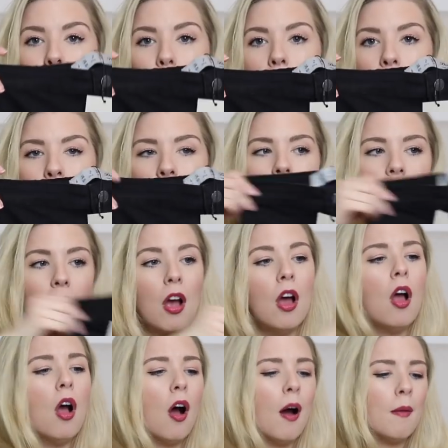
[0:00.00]
Primark.
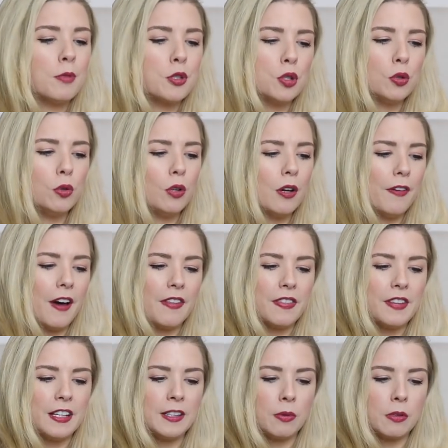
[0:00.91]
I'm sure I've
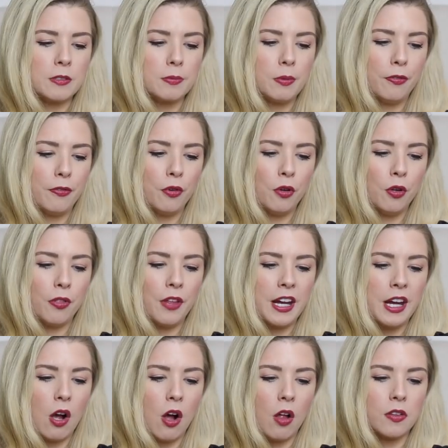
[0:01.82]
had these ones before.
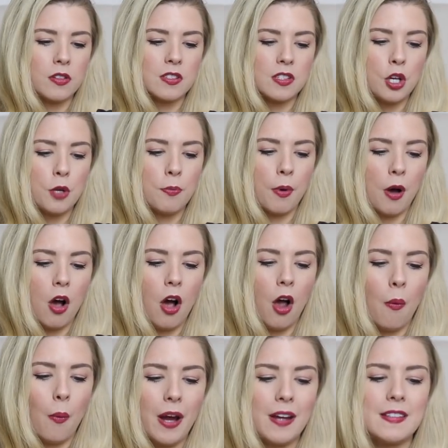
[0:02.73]
They are the super
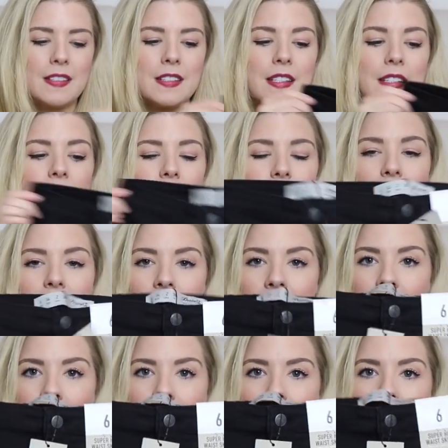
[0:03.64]
high waist
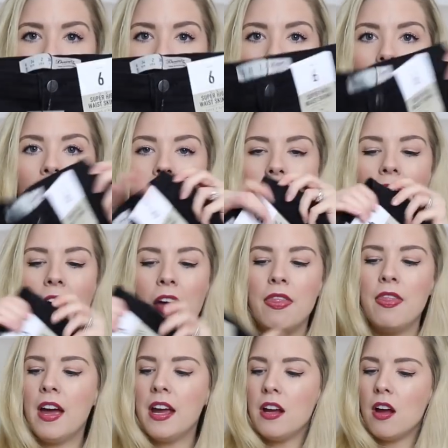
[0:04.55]
skinny
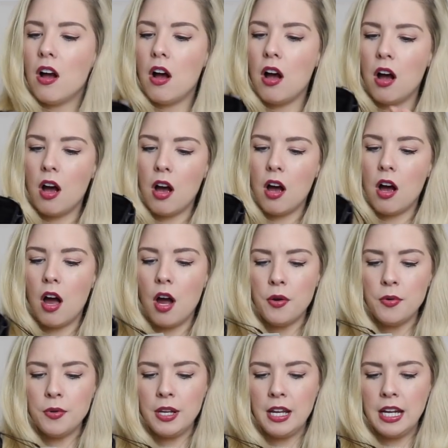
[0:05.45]
and they are
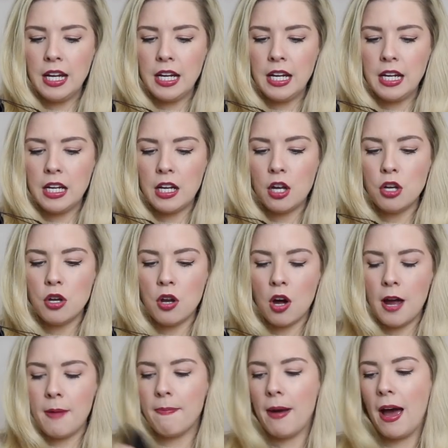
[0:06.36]
only
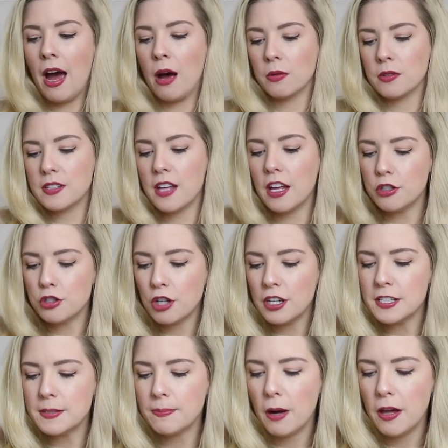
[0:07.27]
£9. That
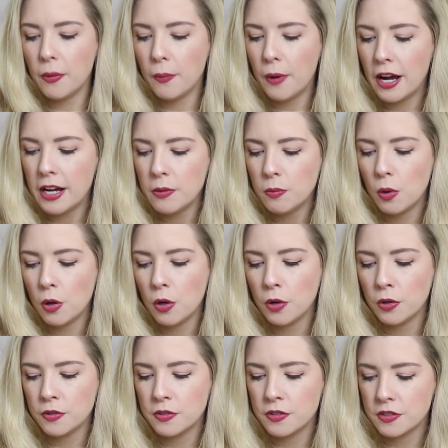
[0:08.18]
dress, by the way,
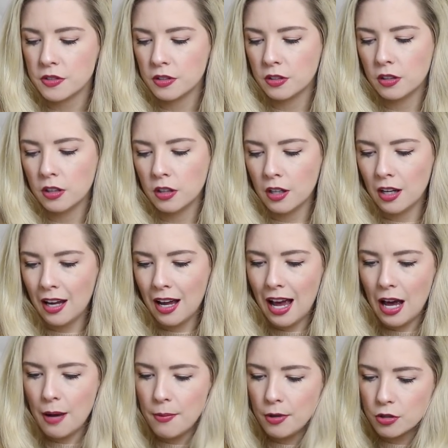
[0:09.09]
was,
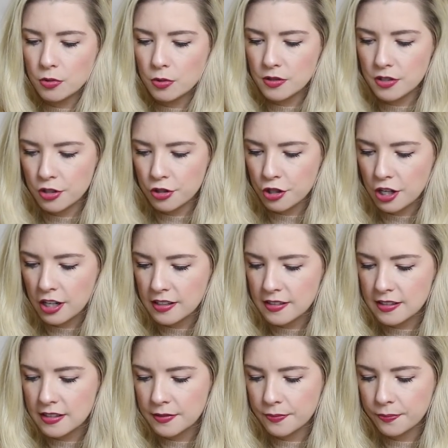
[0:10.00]
how much was the
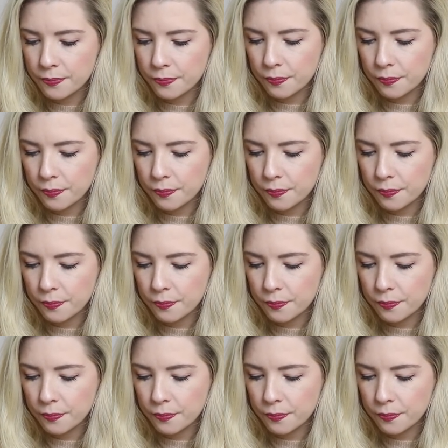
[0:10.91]
dress?